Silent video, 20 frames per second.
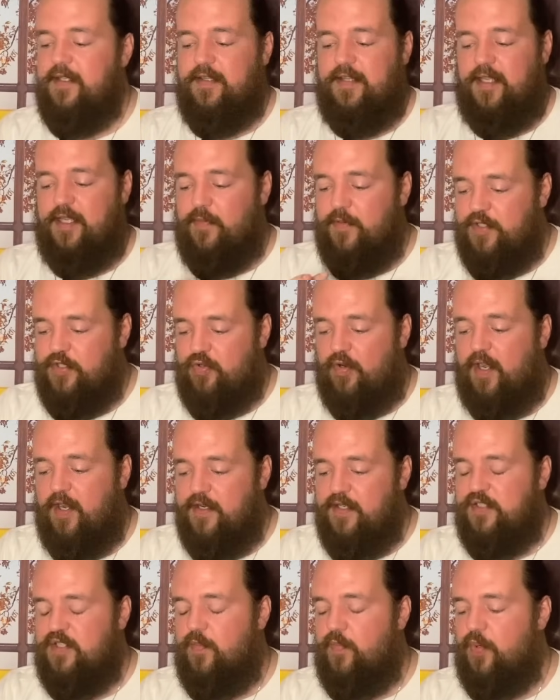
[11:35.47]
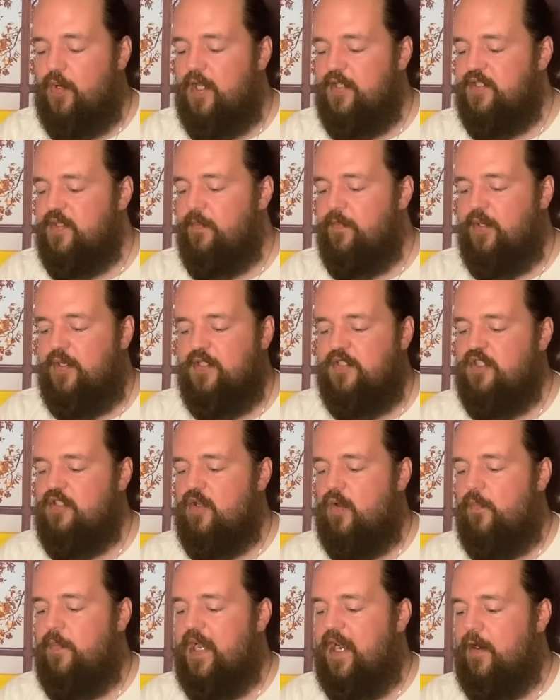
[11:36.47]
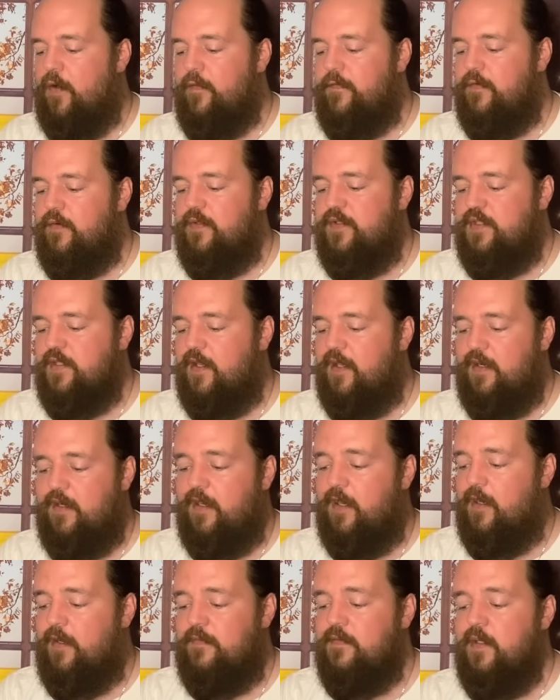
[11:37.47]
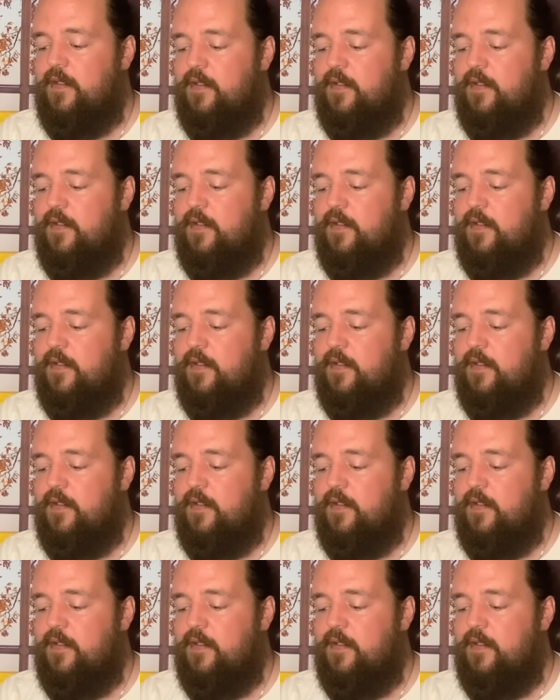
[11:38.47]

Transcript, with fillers: They could be trying to suppress it, but it's so powerful, it's like, nah,